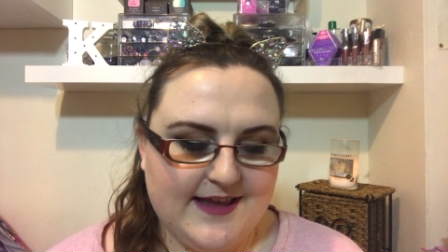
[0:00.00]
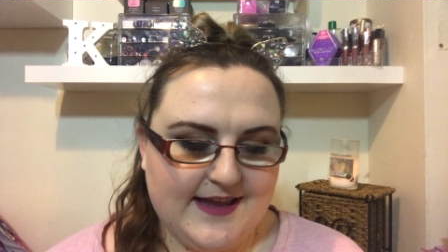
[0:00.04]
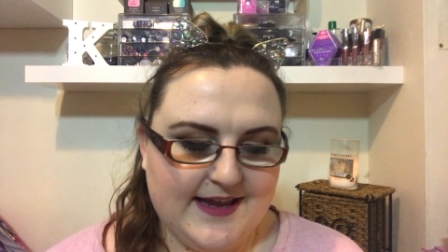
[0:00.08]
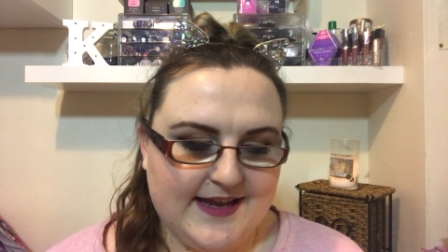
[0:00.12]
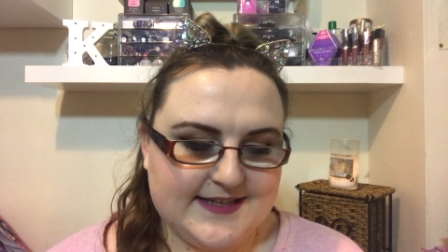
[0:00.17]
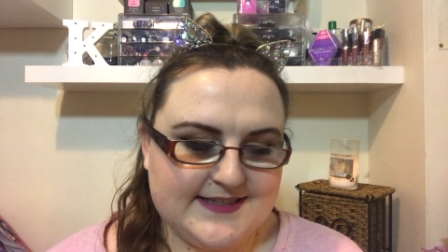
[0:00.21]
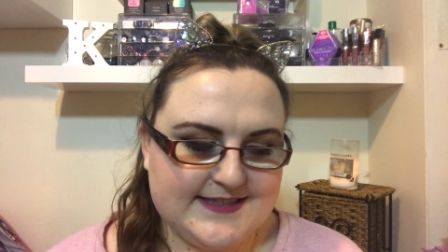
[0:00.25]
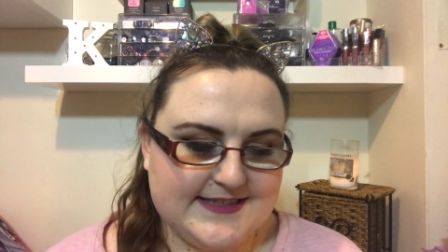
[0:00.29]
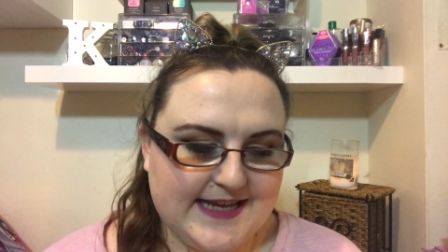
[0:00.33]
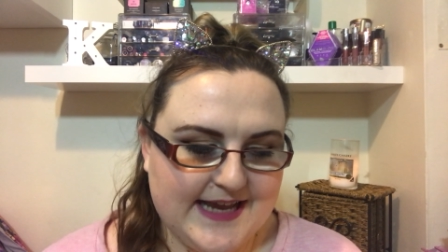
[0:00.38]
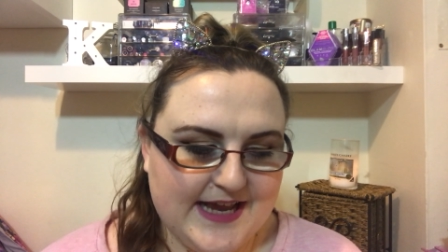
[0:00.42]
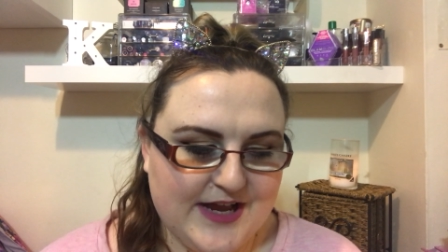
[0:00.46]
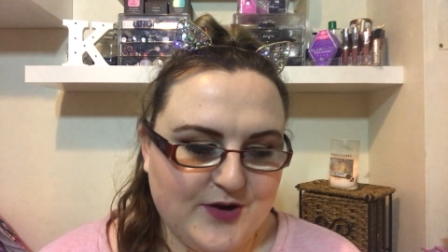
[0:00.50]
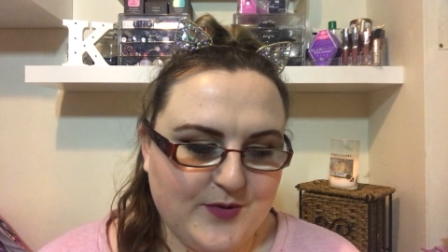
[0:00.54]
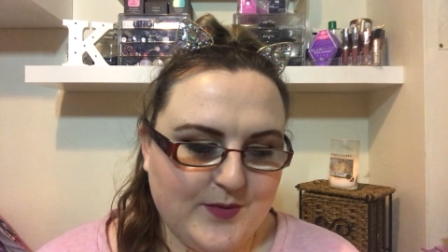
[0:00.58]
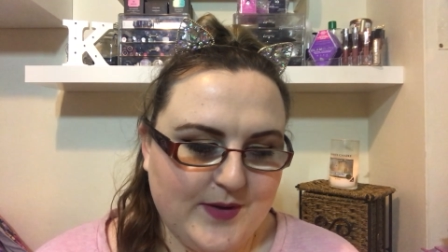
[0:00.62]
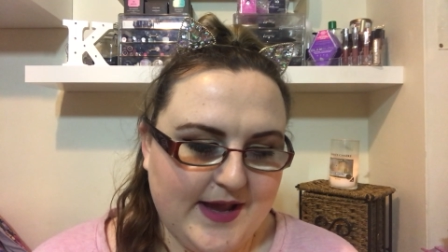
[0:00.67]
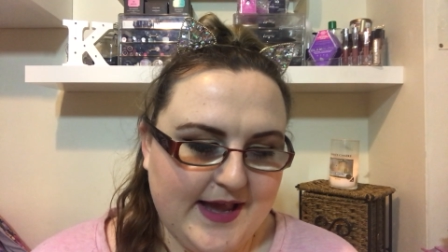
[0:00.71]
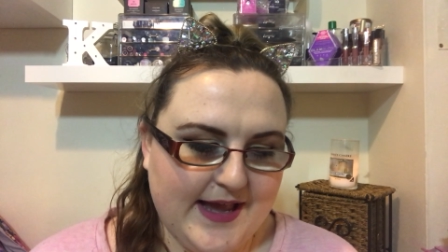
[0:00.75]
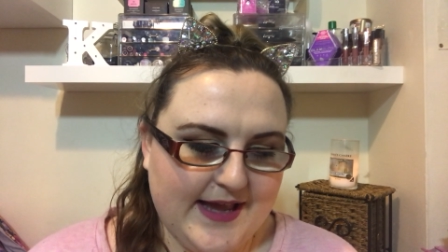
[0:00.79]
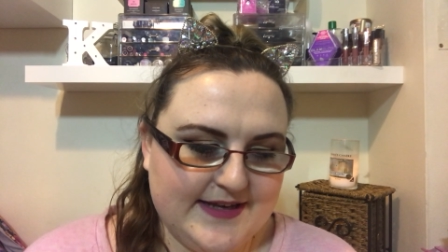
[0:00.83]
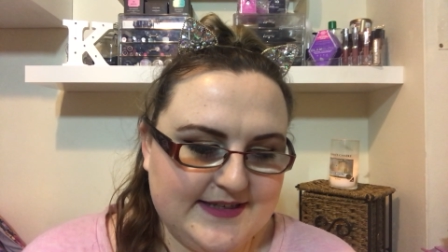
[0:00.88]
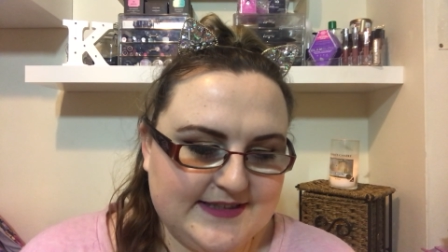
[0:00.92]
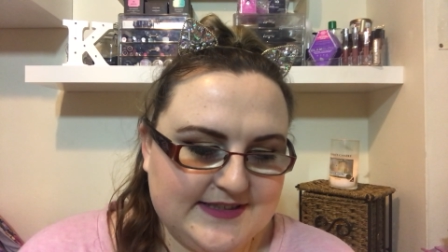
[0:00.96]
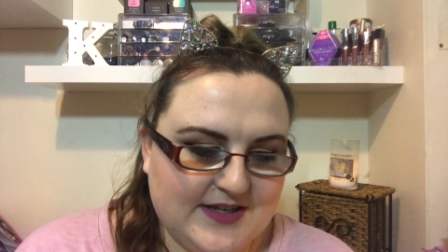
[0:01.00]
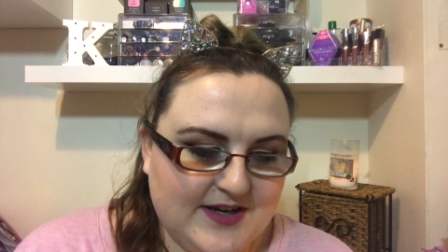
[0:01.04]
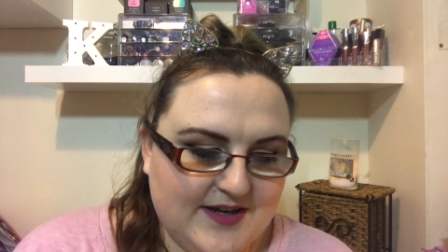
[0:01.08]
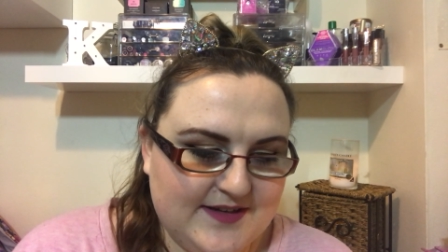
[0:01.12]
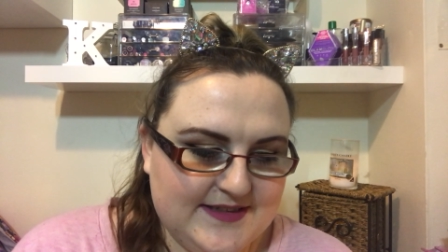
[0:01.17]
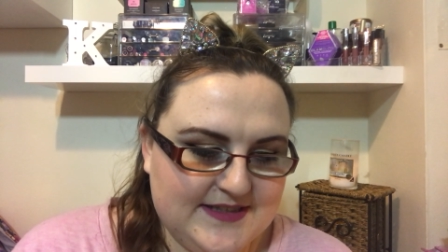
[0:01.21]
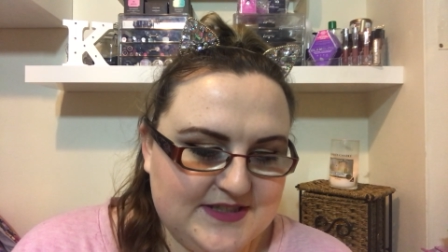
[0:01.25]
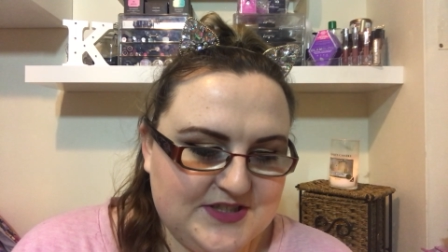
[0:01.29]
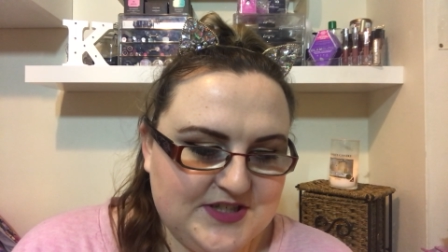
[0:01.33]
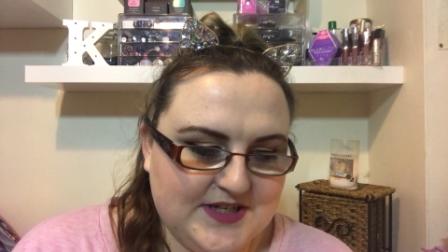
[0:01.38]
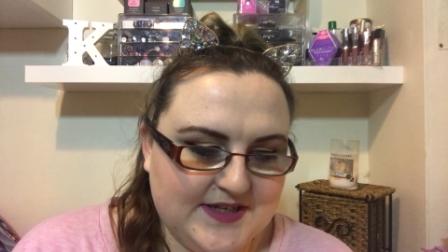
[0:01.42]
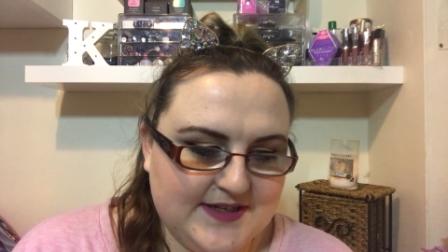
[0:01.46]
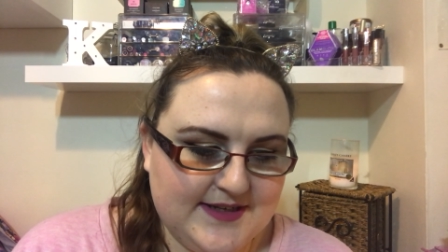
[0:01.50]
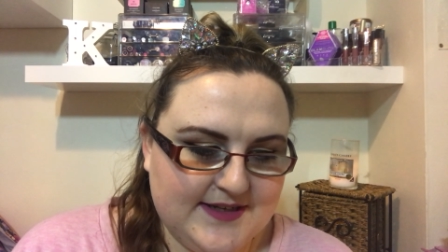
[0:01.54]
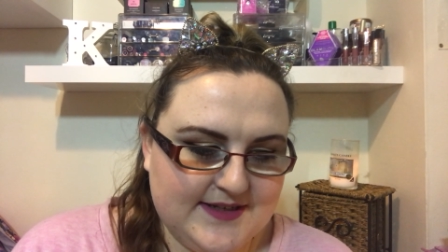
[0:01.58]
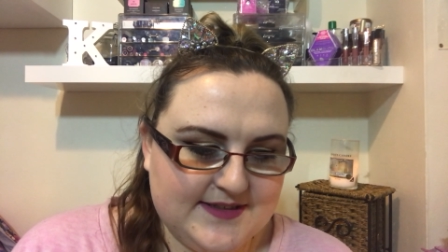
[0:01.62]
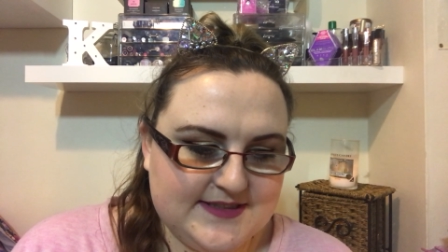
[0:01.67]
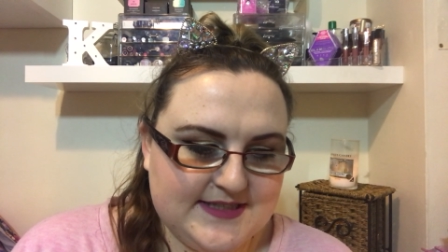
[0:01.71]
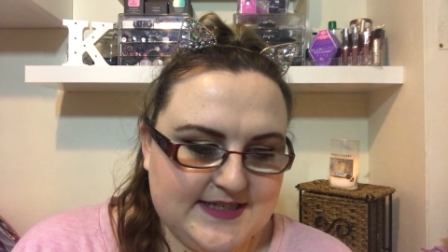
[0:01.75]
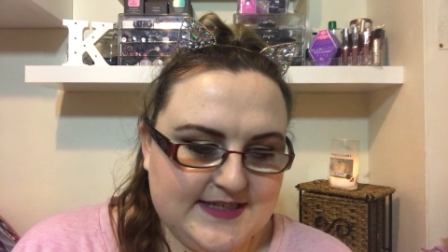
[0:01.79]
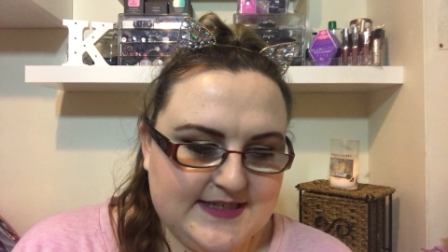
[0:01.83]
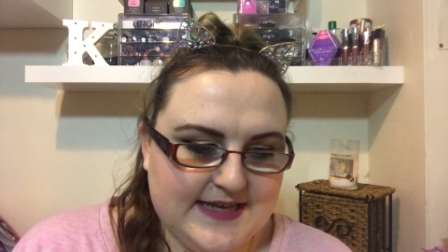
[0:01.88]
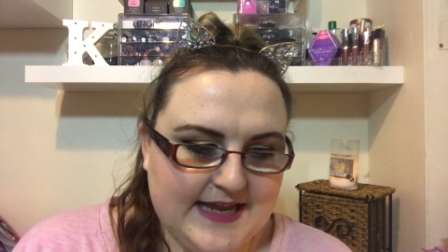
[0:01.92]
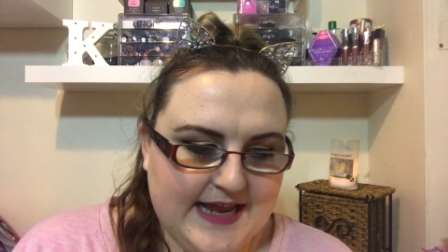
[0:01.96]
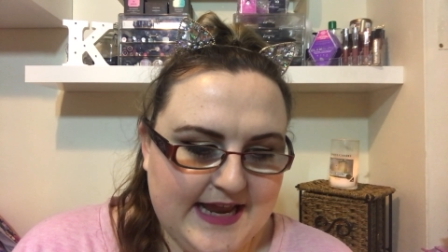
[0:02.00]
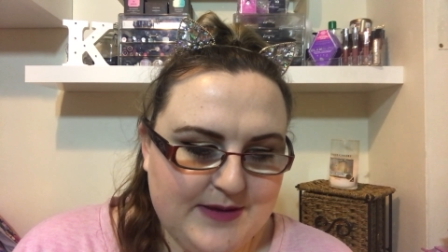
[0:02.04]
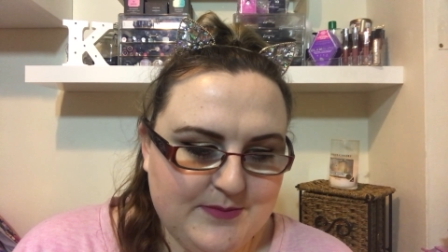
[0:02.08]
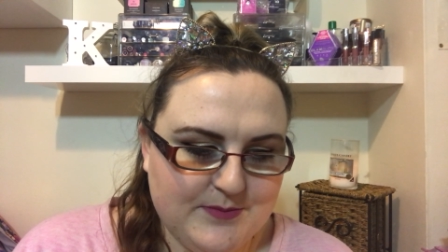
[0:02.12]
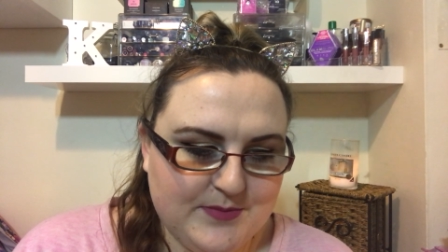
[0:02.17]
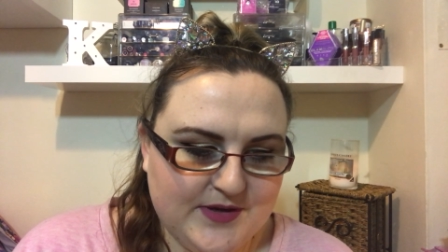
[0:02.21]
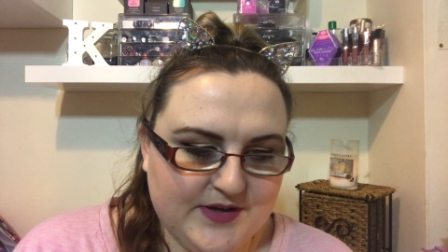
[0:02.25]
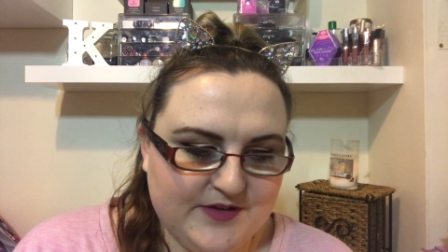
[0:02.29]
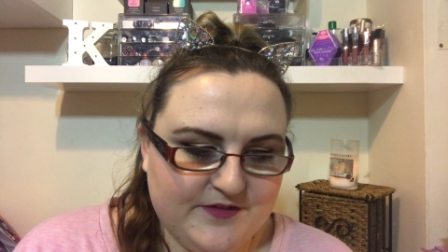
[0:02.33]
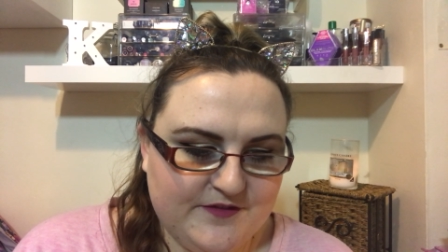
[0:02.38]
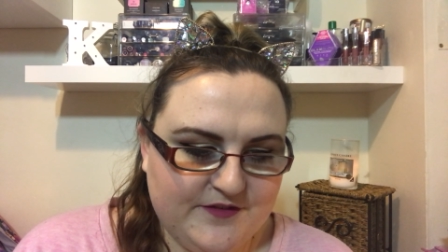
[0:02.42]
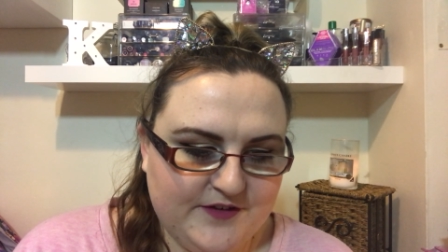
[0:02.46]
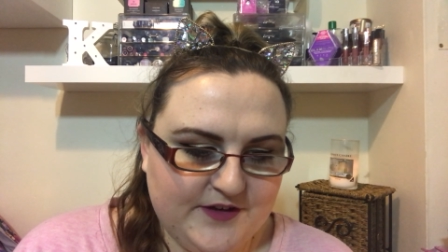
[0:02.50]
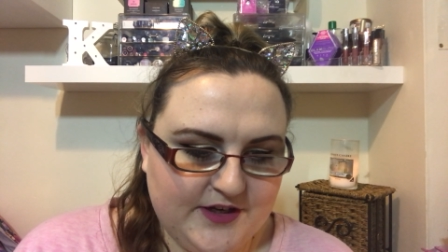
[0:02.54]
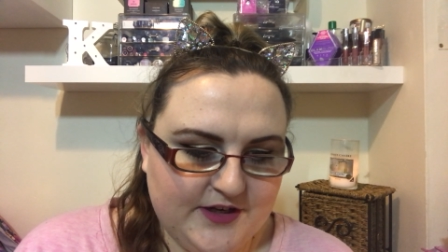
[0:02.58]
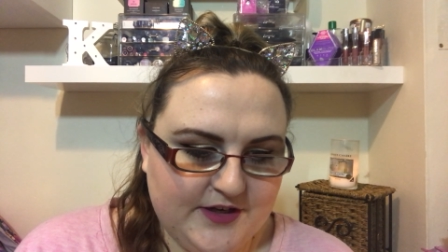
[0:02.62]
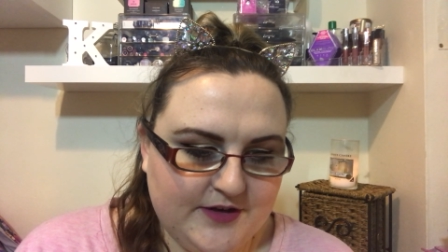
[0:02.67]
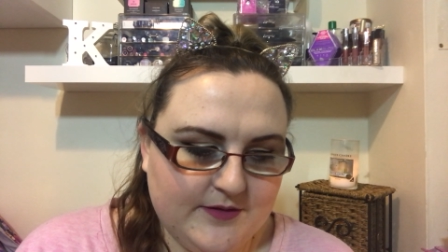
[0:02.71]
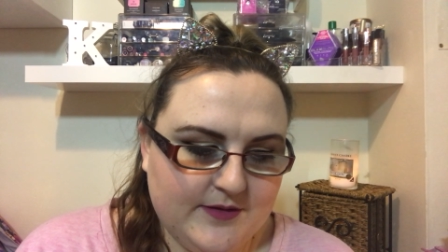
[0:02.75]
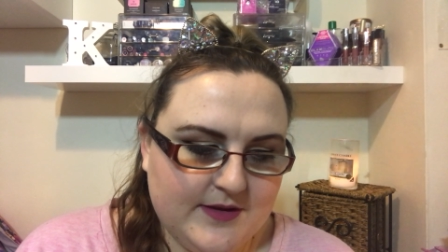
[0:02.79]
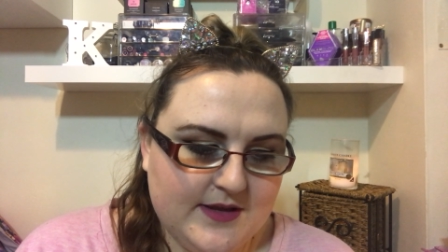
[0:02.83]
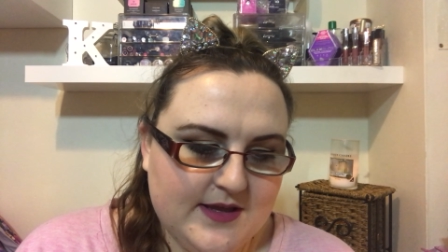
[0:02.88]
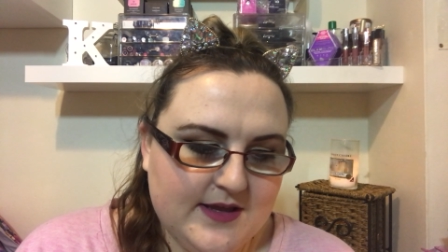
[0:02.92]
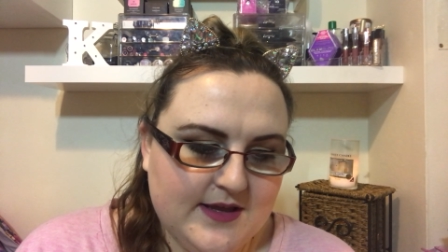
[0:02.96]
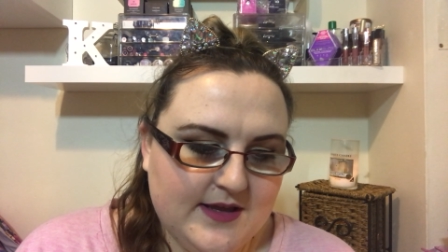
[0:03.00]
Adele and Kylie Jenner, to name but a few.